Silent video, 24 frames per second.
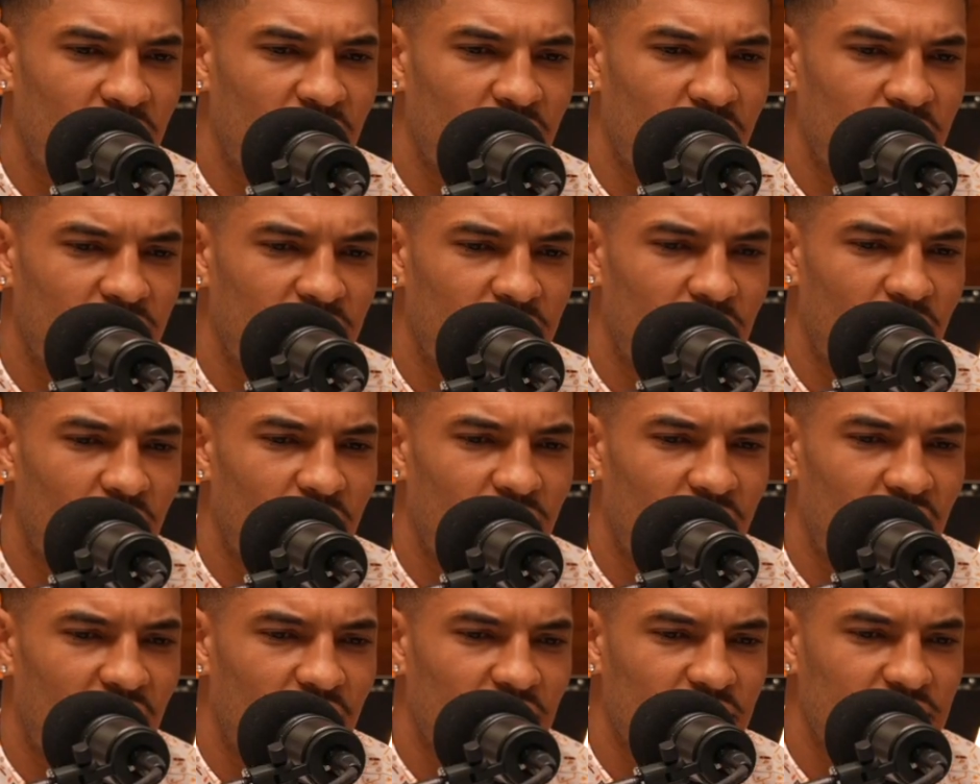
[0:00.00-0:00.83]
you're throwing
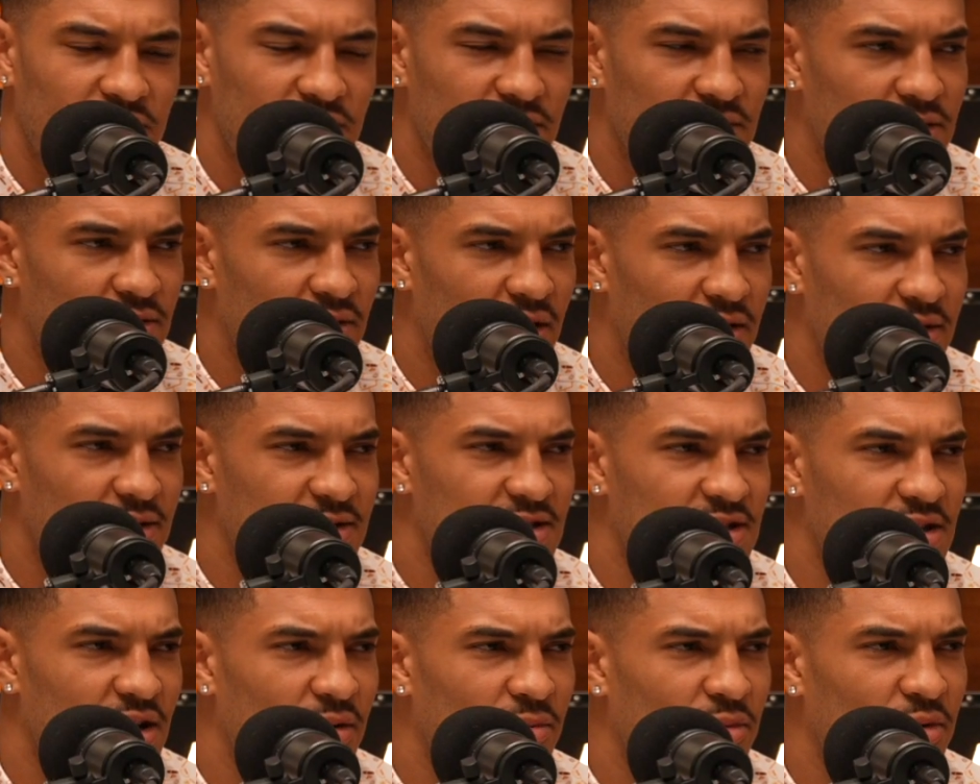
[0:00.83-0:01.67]
routes throughout the
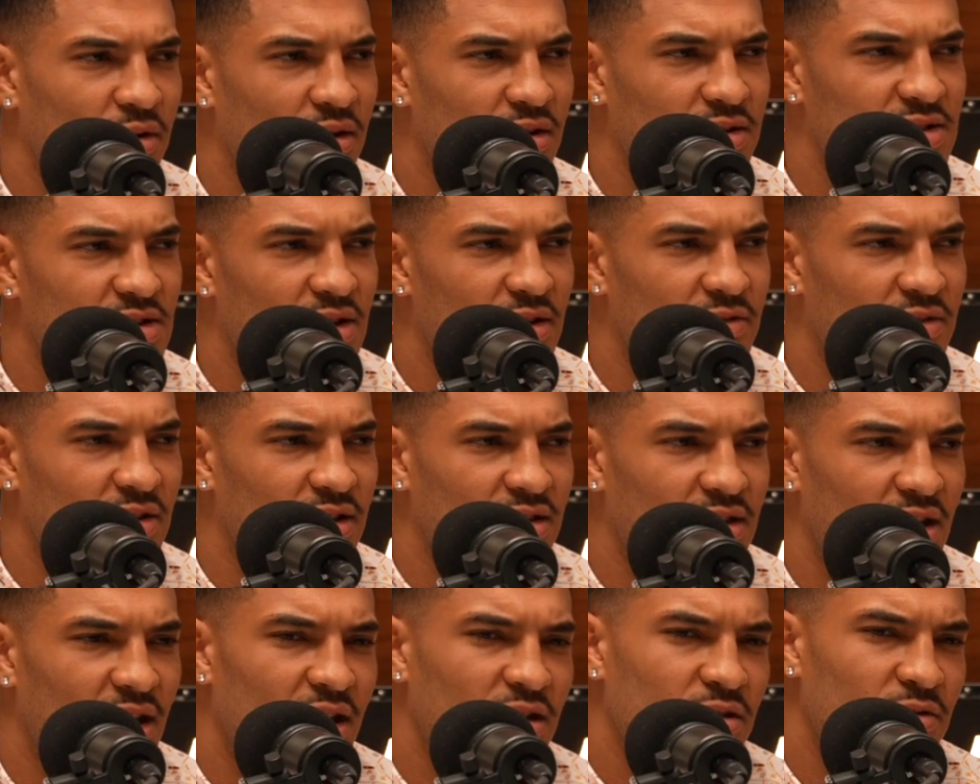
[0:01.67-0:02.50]
summer and stuff
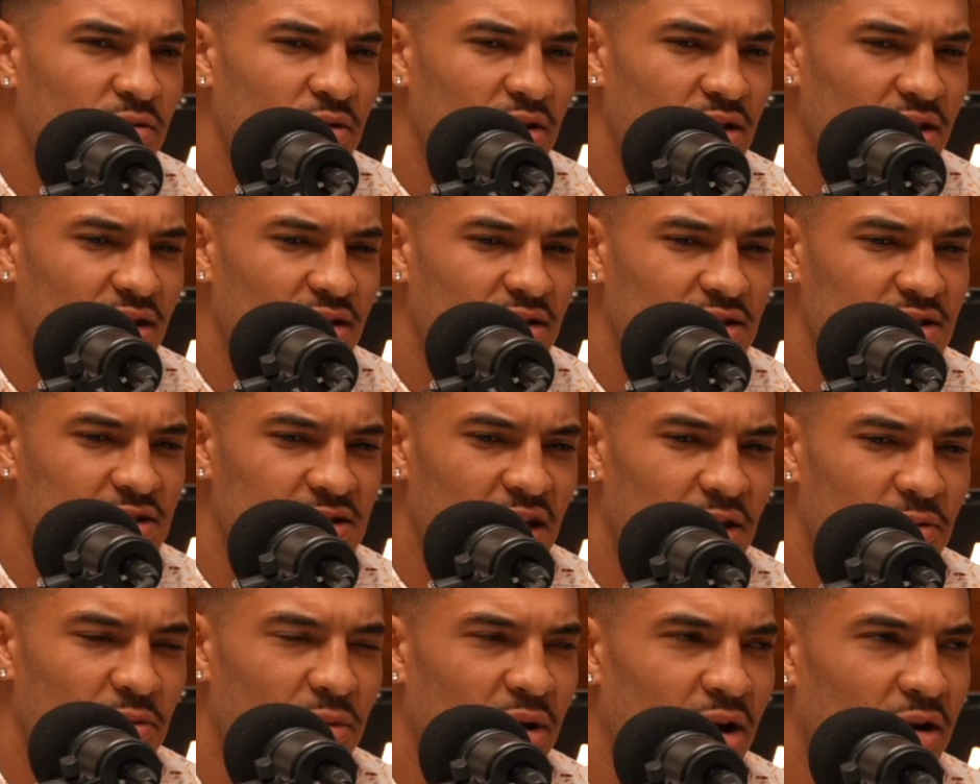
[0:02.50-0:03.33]
like that, you really get the
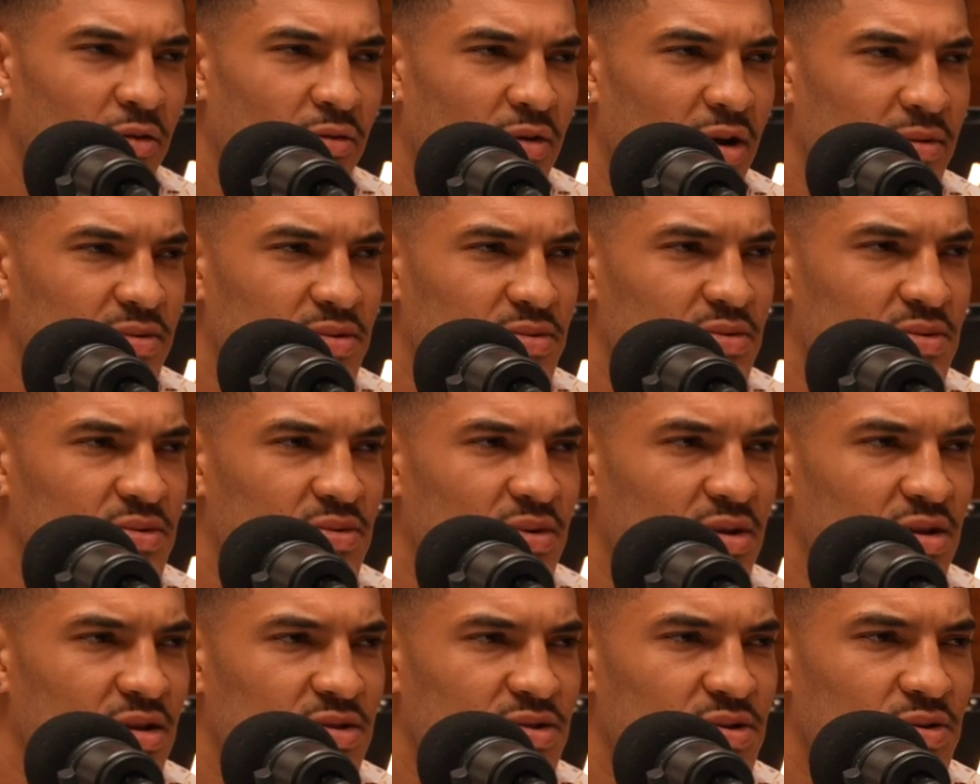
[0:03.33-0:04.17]
same amount of reps
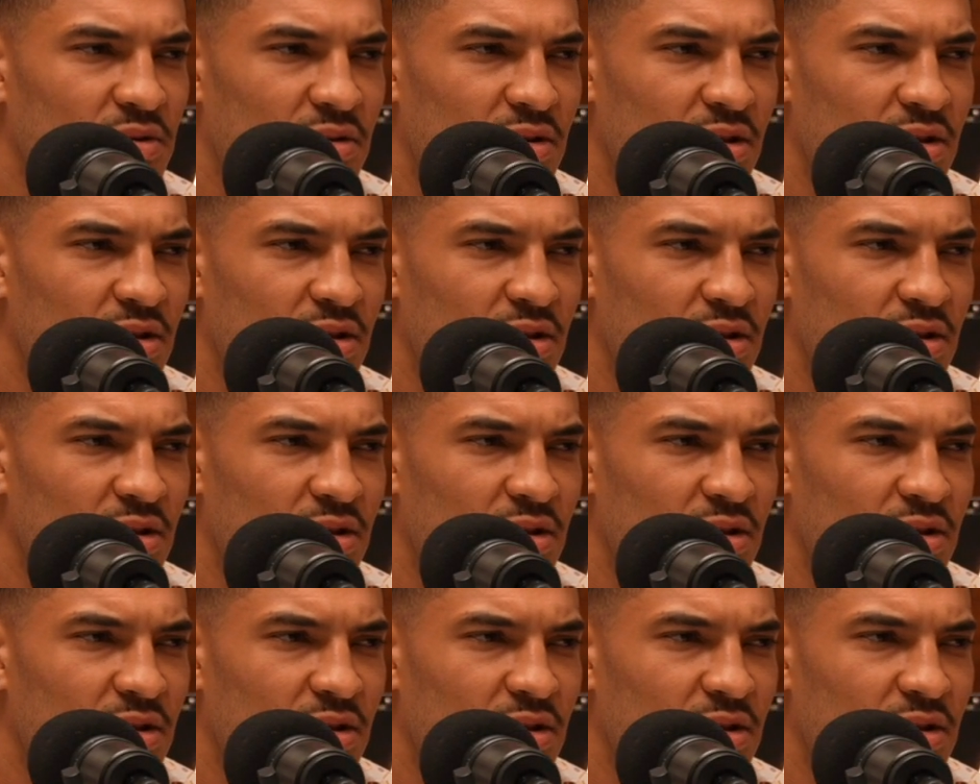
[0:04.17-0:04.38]
between the two of